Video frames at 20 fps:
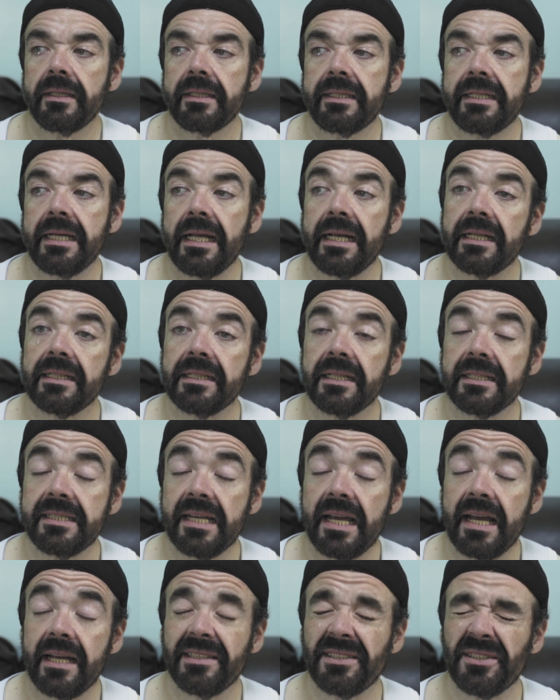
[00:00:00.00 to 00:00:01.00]
getting the
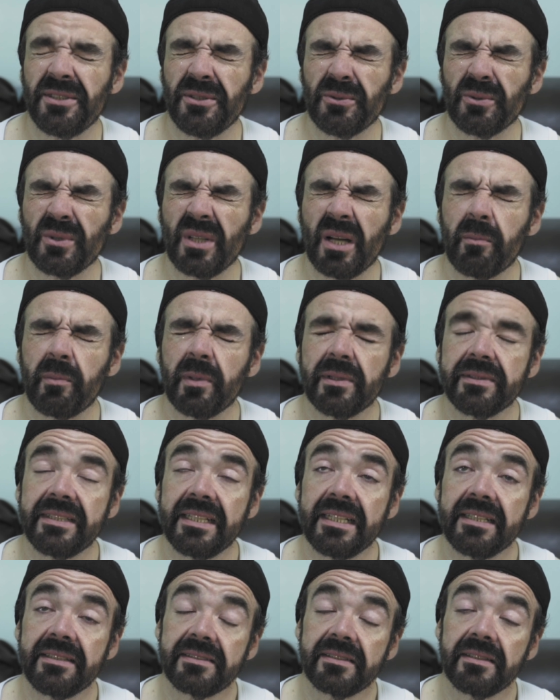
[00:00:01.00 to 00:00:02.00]
tattoo a couple
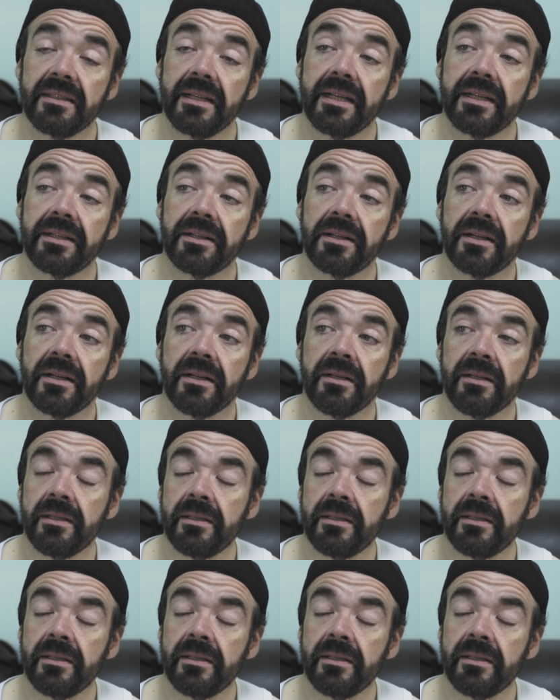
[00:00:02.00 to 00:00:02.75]
days later